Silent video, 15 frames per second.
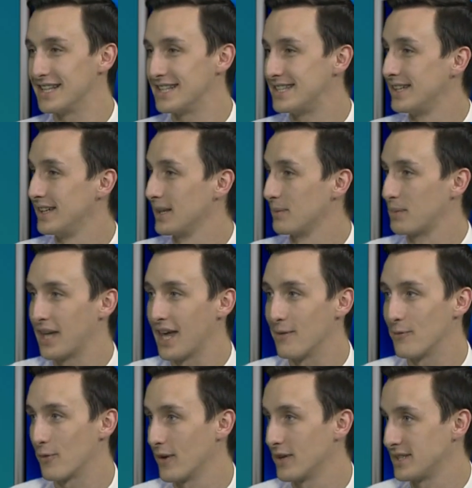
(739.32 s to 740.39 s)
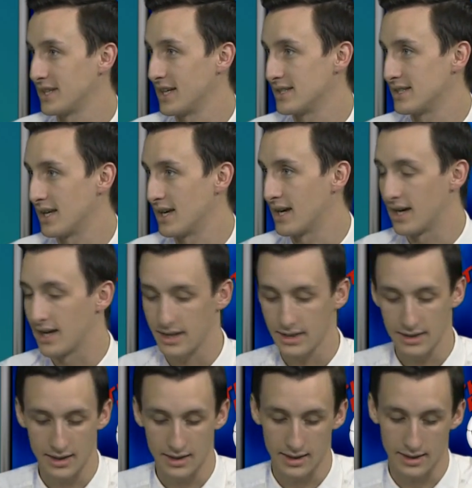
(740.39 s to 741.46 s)
Sealed up the game for us against uh,
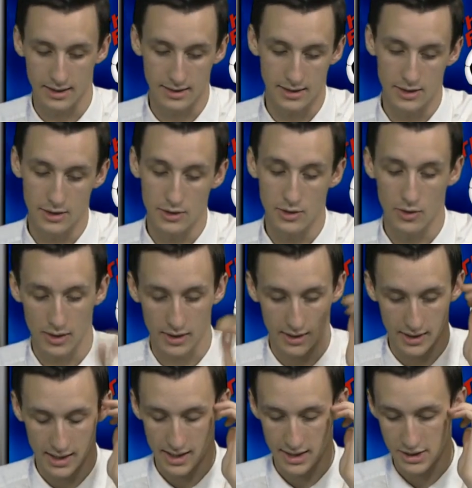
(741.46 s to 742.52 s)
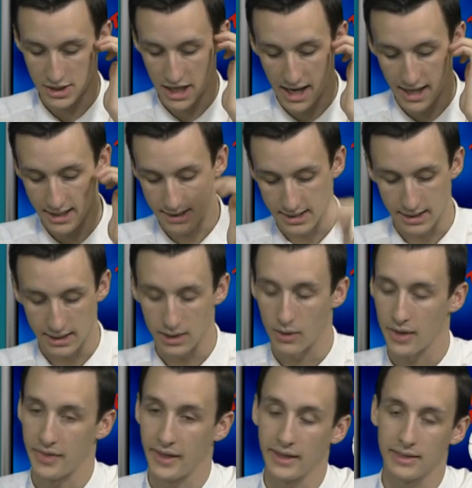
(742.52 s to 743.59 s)
yep. the the New York uh, Giants. You know, I
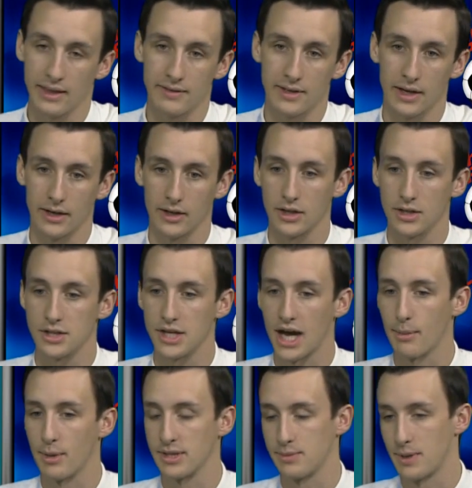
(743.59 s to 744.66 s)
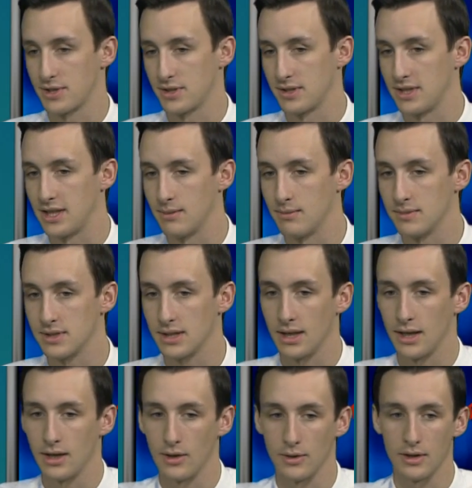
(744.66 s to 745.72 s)
think they've done a good job on special teams.
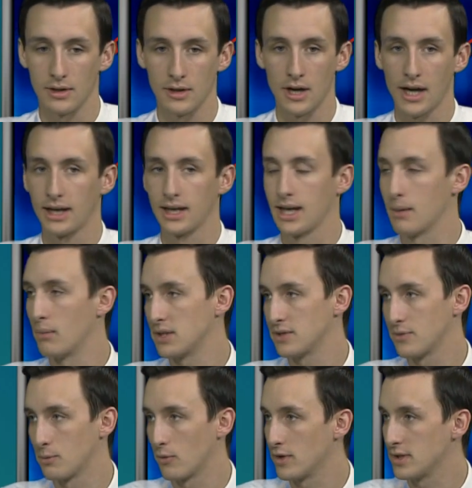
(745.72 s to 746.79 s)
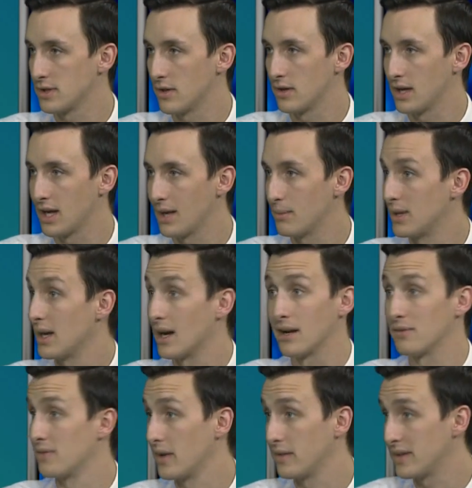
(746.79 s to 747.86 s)
You know know, you're not going to get much from a return game in the
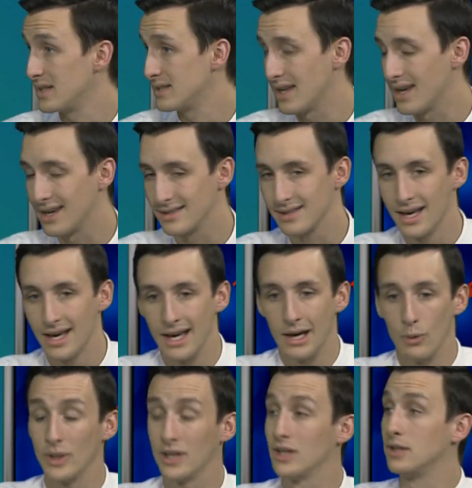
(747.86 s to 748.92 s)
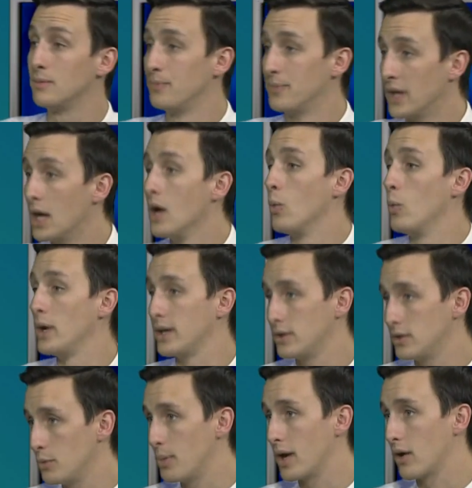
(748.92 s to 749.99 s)
NFL right. these days. Right. Especially could, kick returns. We could
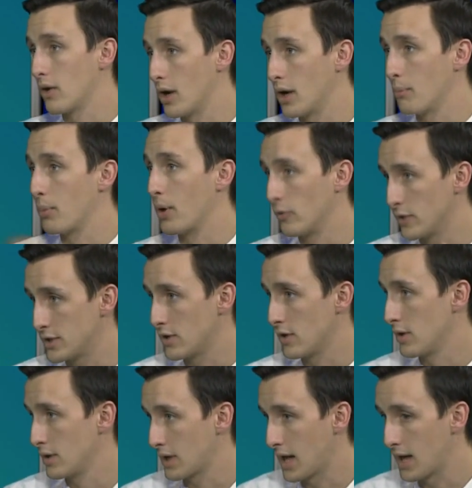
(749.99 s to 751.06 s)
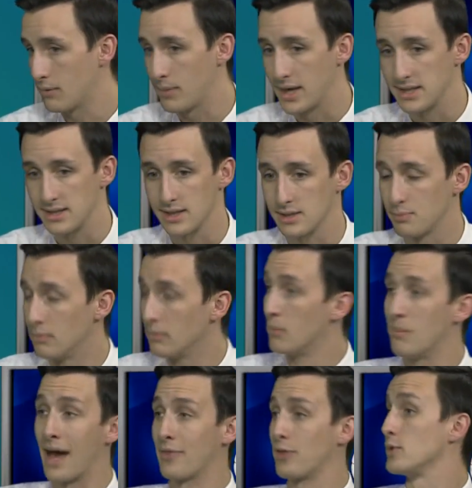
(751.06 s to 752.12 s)
do better on a punt return kind of basis. Sure.
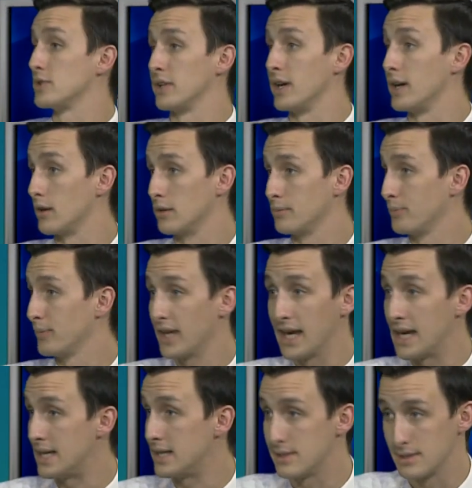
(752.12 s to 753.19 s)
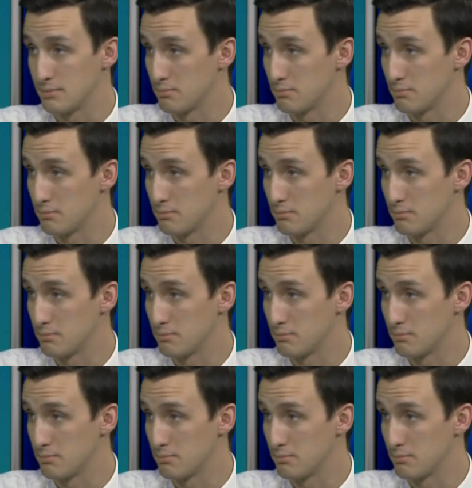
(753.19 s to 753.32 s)
Matthew Slater is.